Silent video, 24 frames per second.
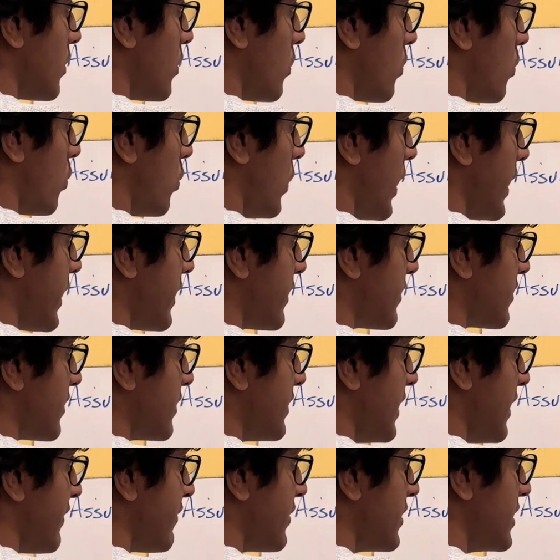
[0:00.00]
What is the
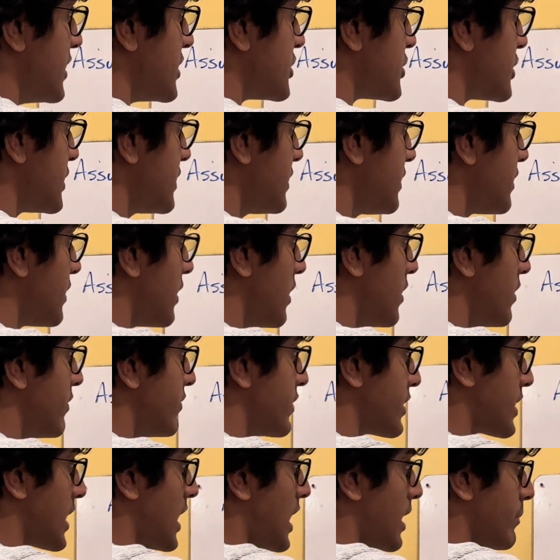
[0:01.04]
definition of
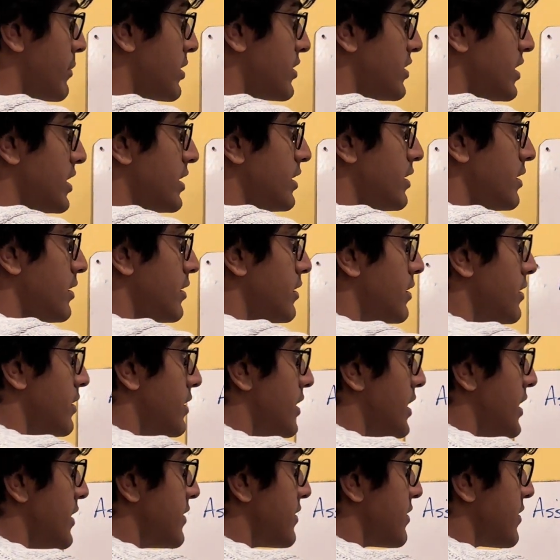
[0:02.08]
the commutator?
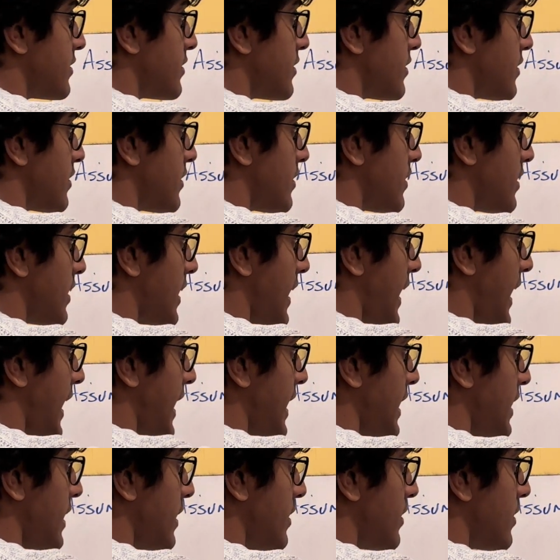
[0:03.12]
It's
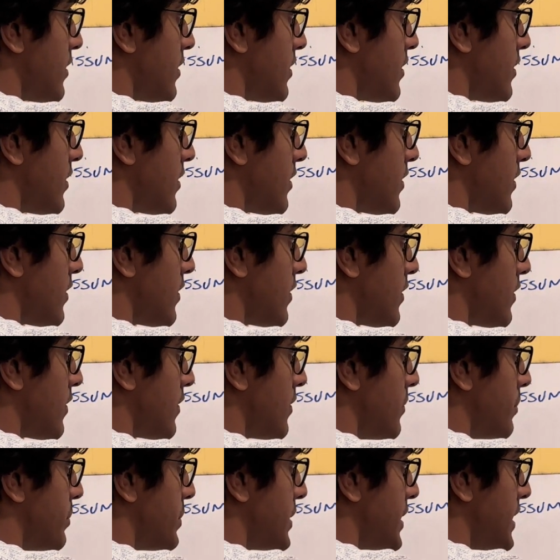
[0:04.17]
A,
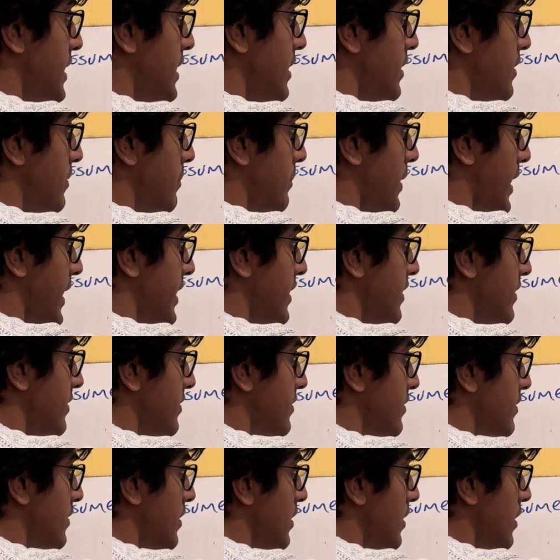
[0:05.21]
B
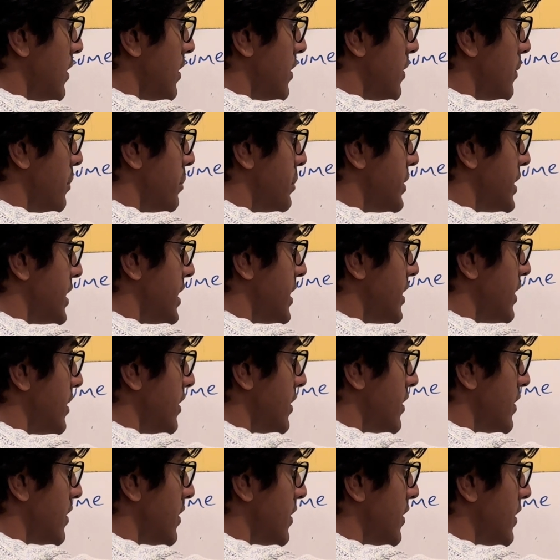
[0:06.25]
minus B,
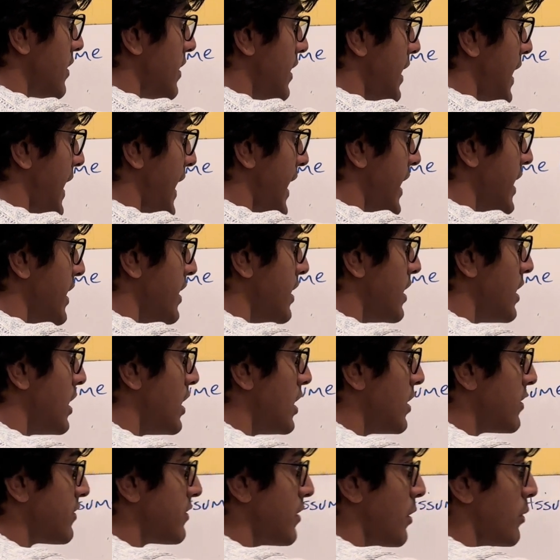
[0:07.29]
A.
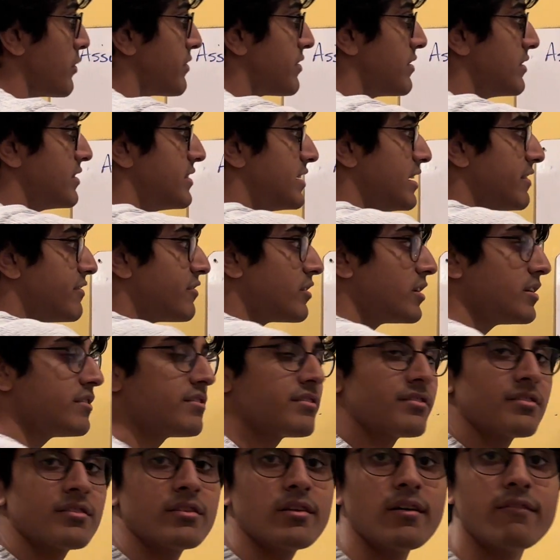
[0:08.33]
So it's the
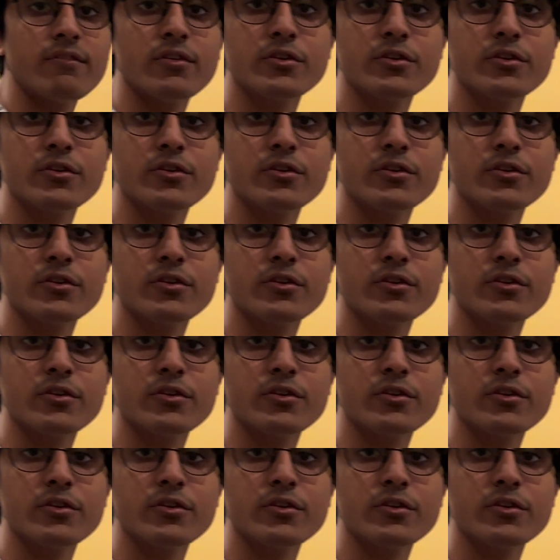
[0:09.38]
difference of the